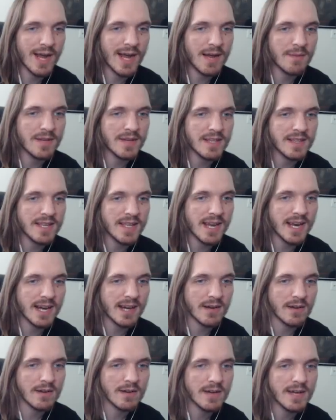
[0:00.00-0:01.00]
in the
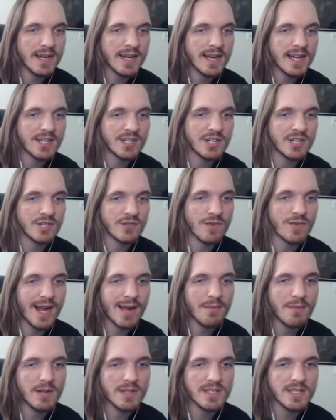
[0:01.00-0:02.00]
air, it could actually grab
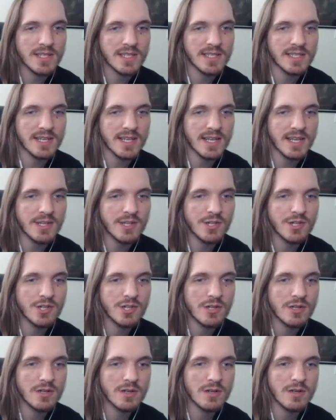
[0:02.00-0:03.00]
onto the stage,
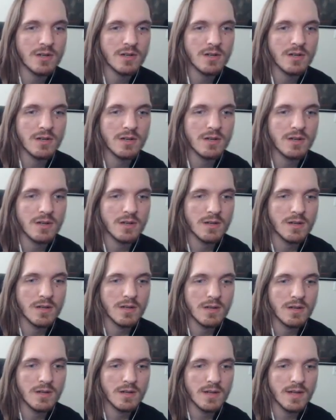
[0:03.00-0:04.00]

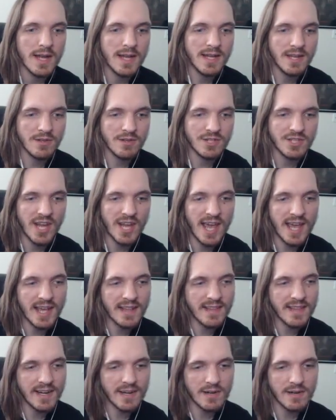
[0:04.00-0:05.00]
and you'll just hang
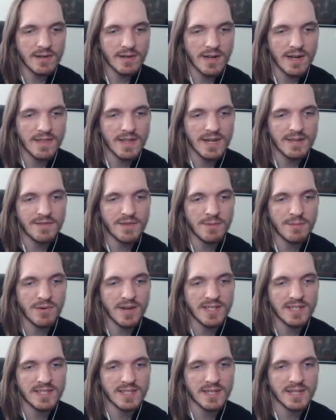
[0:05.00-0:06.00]
there. And then if you
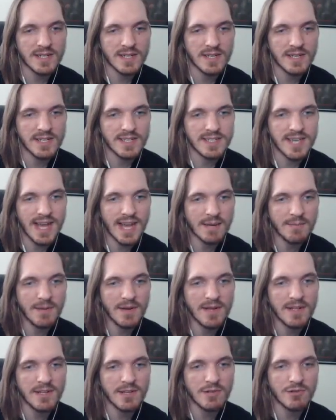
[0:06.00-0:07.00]
press an attack
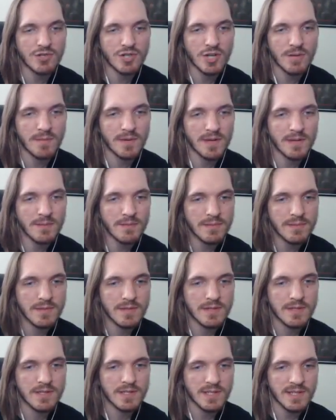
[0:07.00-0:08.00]
button, you'll jump up.
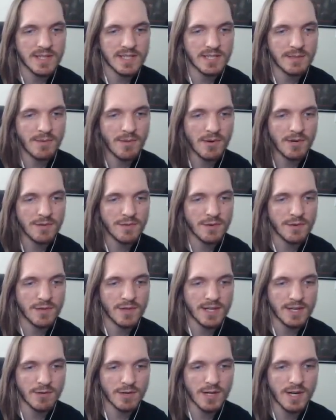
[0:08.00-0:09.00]
So that's a part of her
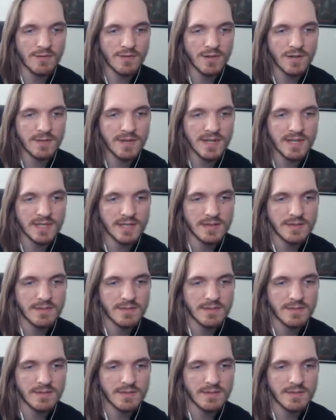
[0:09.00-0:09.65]
like recovery mix-up.